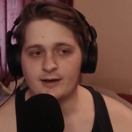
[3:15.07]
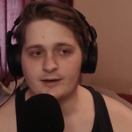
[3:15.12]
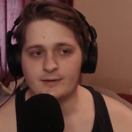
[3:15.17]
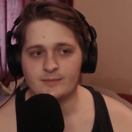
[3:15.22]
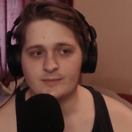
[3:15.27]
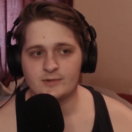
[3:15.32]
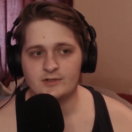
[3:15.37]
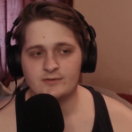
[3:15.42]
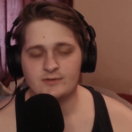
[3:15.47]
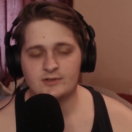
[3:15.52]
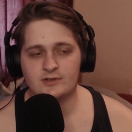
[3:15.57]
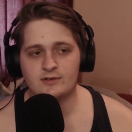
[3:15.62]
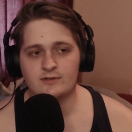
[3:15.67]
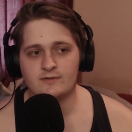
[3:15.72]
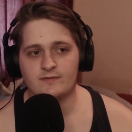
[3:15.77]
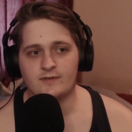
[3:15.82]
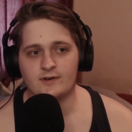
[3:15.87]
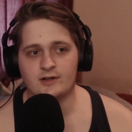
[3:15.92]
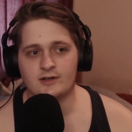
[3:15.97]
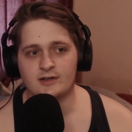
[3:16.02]
which was good
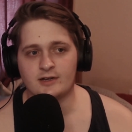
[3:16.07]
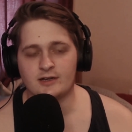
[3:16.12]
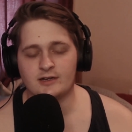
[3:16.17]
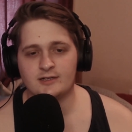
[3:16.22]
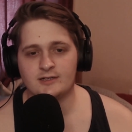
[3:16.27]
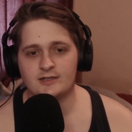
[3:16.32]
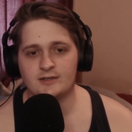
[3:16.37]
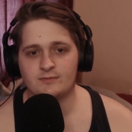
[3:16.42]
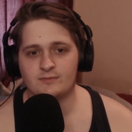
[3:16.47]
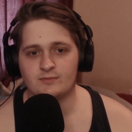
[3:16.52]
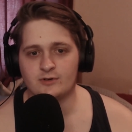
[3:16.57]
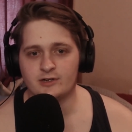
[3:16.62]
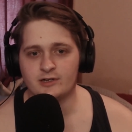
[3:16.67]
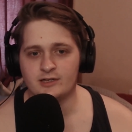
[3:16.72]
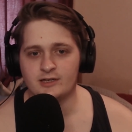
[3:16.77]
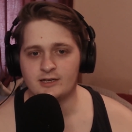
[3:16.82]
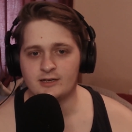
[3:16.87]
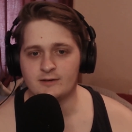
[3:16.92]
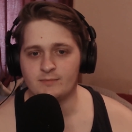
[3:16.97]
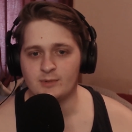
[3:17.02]
fun, and it did really
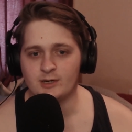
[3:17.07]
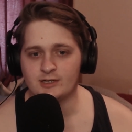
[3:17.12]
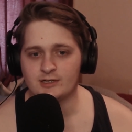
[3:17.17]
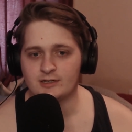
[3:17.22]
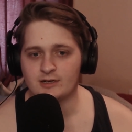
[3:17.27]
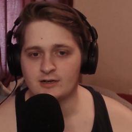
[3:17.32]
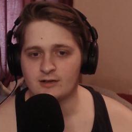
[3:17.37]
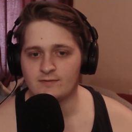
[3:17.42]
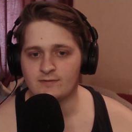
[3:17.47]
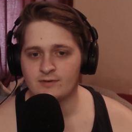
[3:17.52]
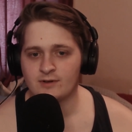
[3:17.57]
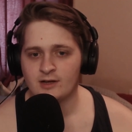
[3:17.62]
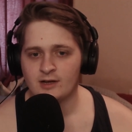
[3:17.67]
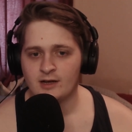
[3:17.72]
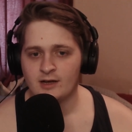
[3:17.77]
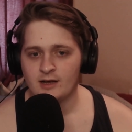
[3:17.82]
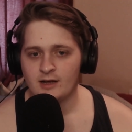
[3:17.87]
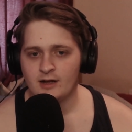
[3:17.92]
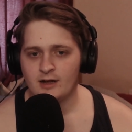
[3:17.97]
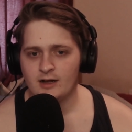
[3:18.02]
give myself
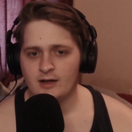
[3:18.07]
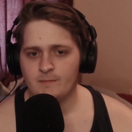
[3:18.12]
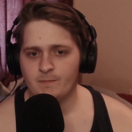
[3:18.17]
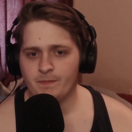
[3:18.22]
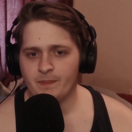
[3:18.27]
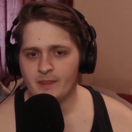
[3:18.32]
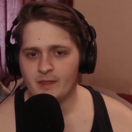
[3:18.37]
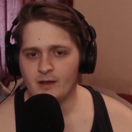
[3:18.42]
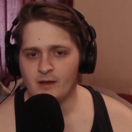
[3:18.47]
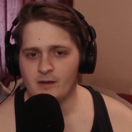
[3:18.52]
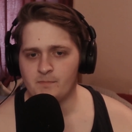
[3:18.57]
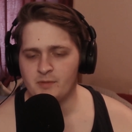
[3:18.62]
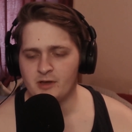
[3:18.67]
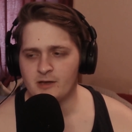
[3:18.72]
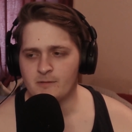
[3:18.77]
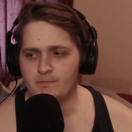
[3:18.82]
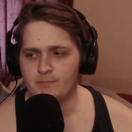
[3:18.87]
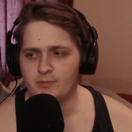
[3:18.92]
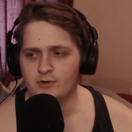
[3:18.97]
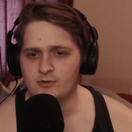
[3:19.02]
a big
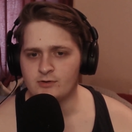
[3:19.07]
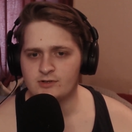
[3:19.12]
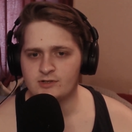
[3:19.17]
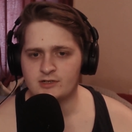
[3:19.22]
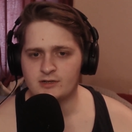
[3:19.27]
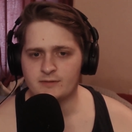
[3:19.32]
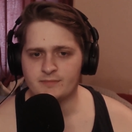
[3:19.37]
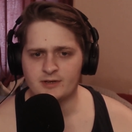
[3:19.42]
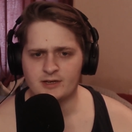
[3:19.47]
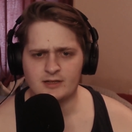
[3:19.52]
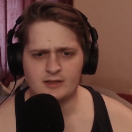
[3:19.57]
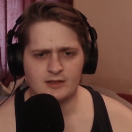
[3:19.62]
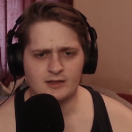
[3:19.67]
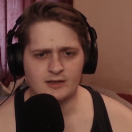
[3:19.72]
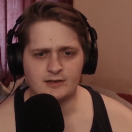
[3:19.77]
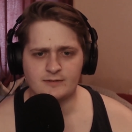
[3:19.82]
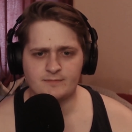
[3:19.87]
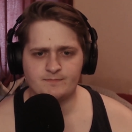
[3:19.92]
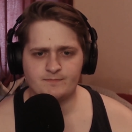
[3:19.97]
boost, a big I